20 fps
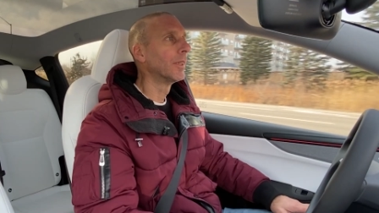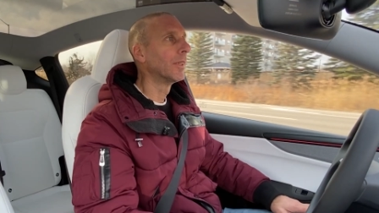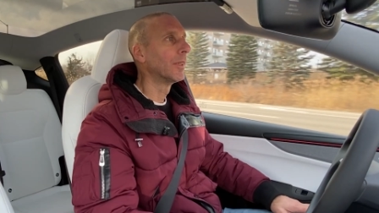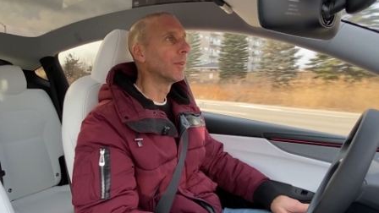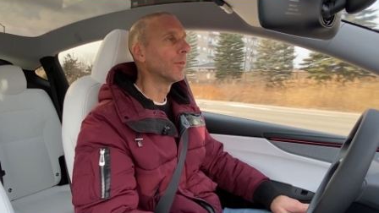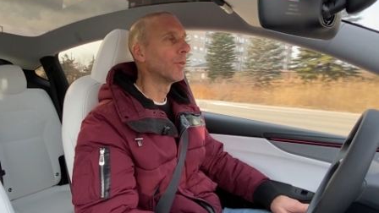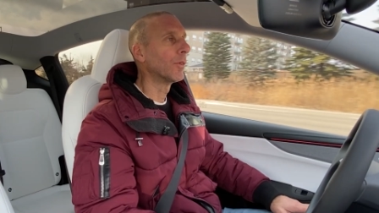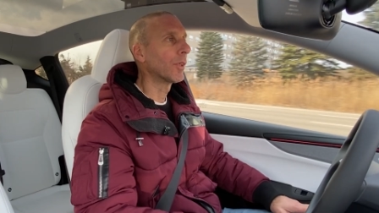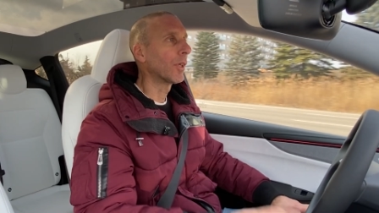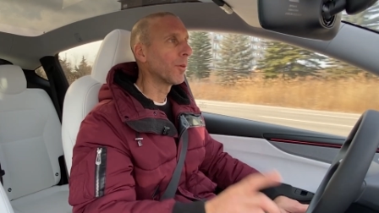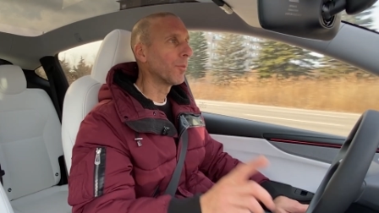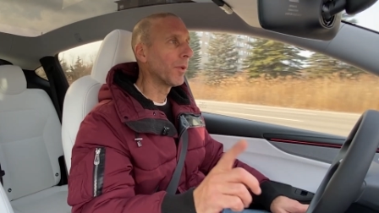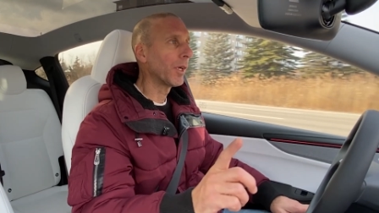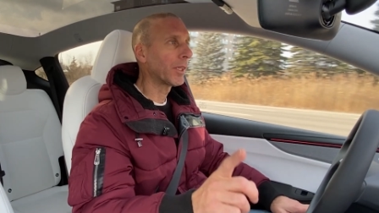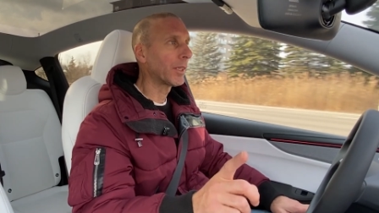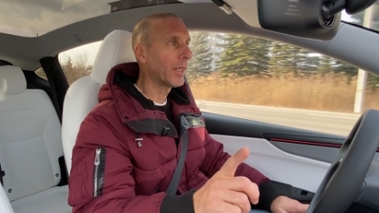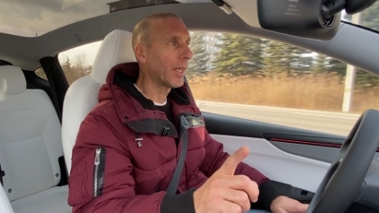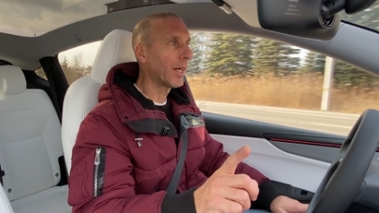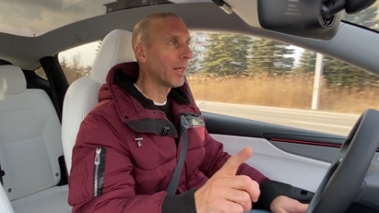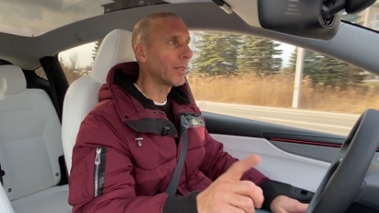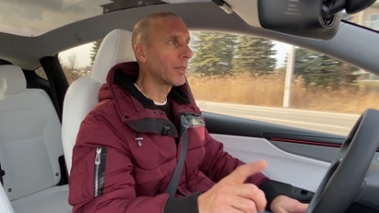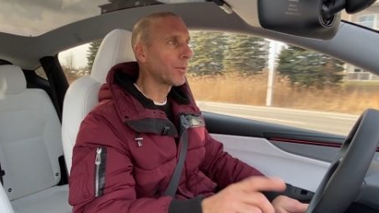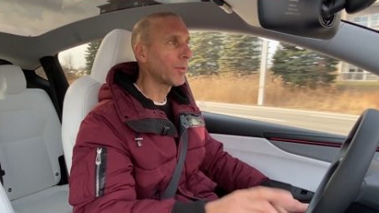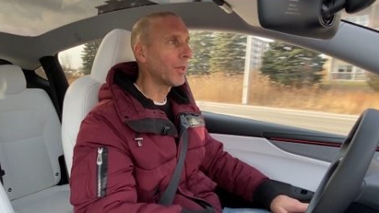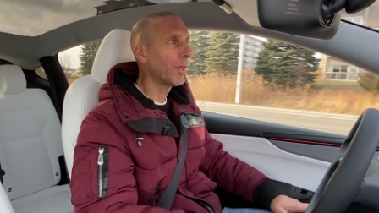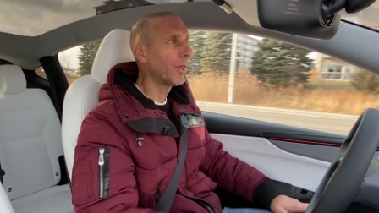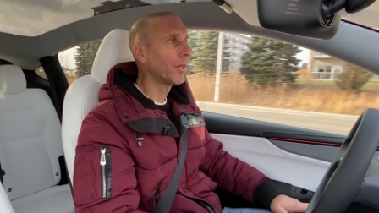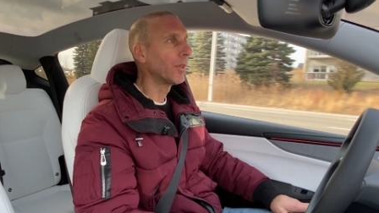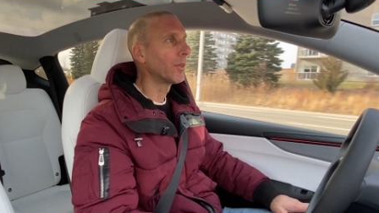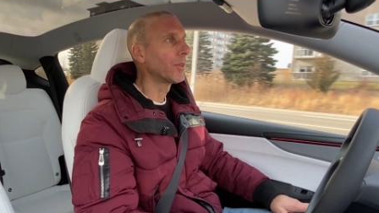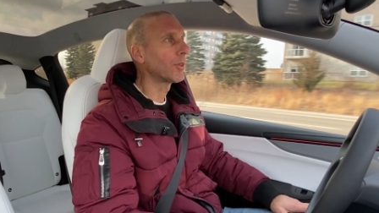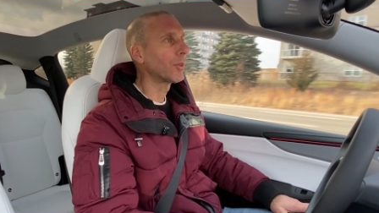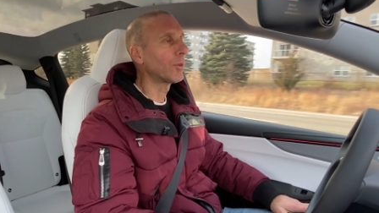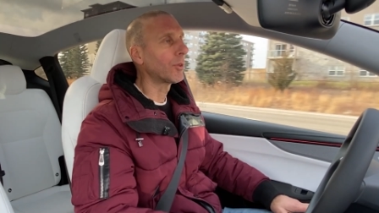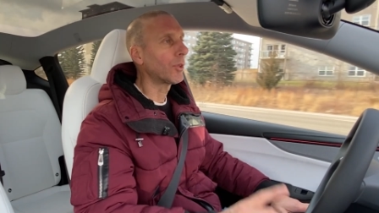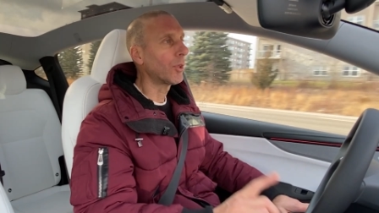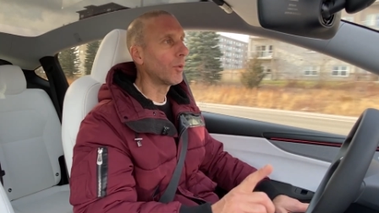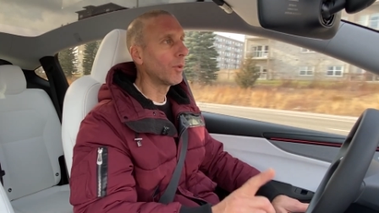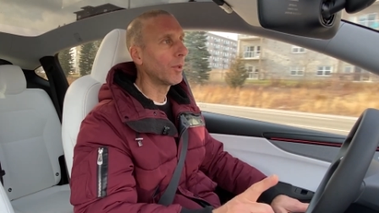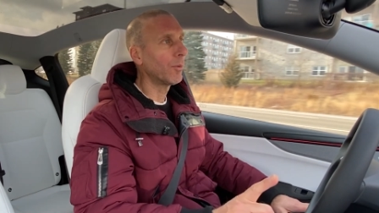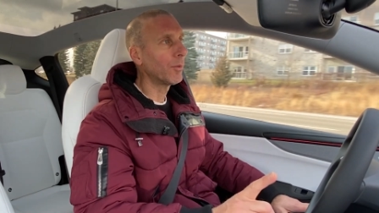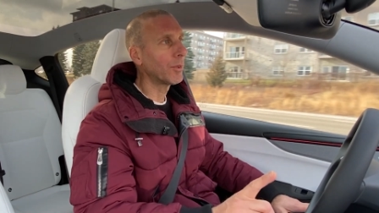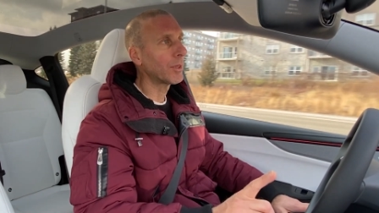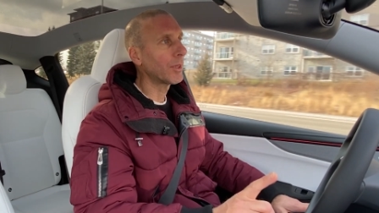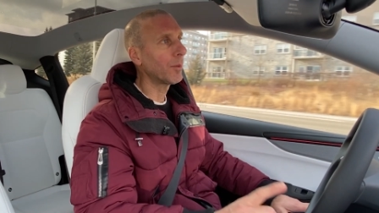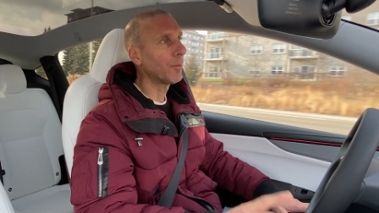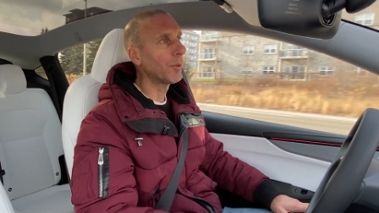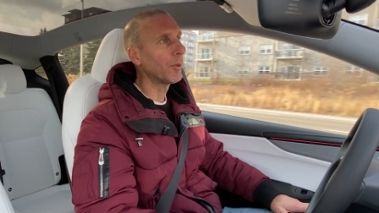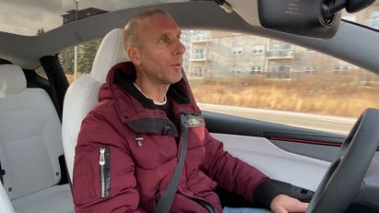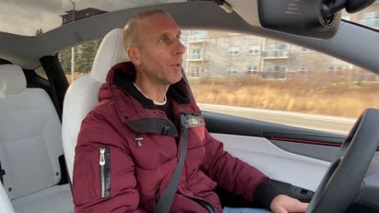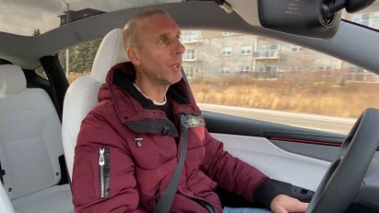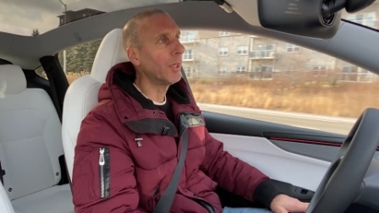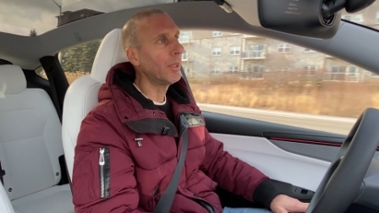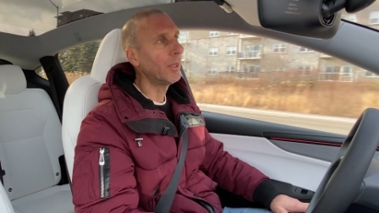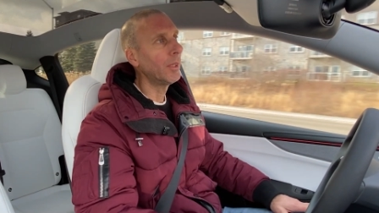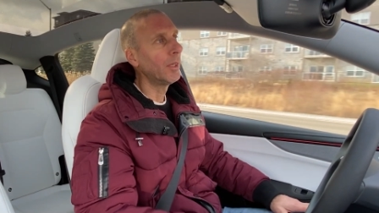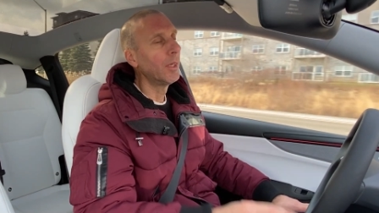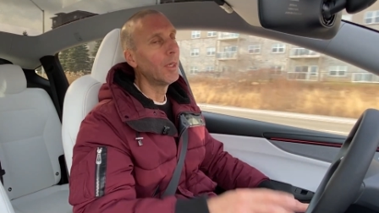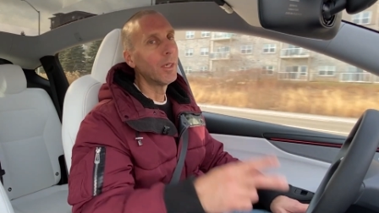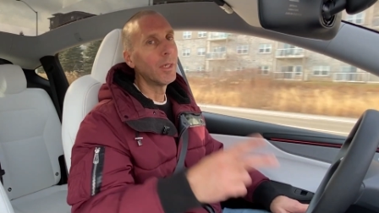We'll come back to that as well. So towing was number one.